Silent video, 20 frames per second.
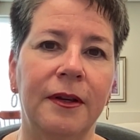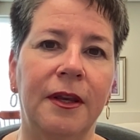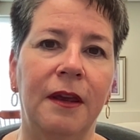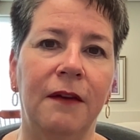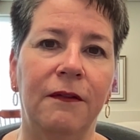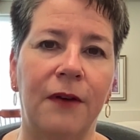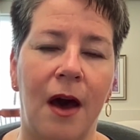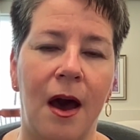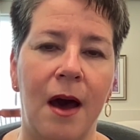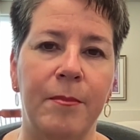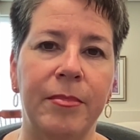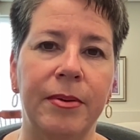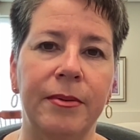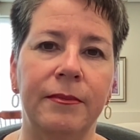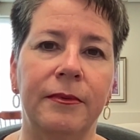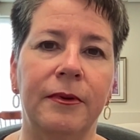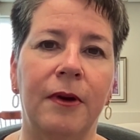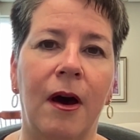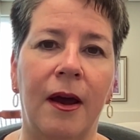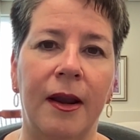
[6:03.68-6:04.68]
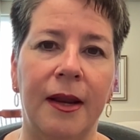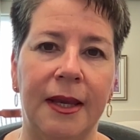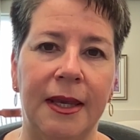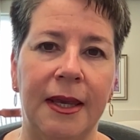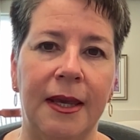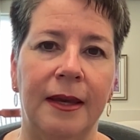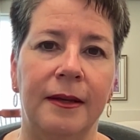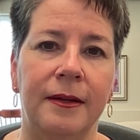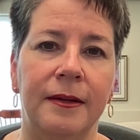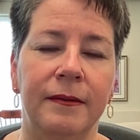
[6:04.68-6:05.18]
give up on a
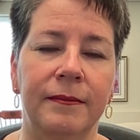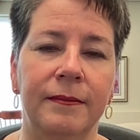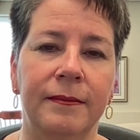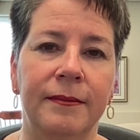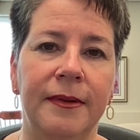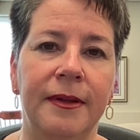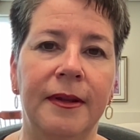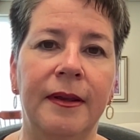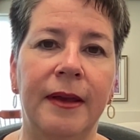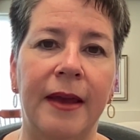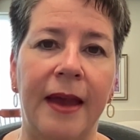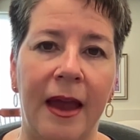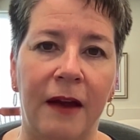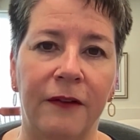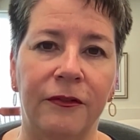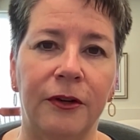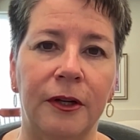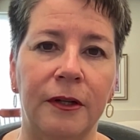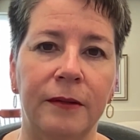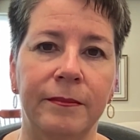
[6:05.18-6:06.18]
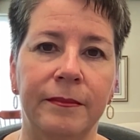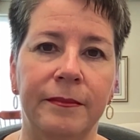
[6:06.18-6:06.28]
kid, ever.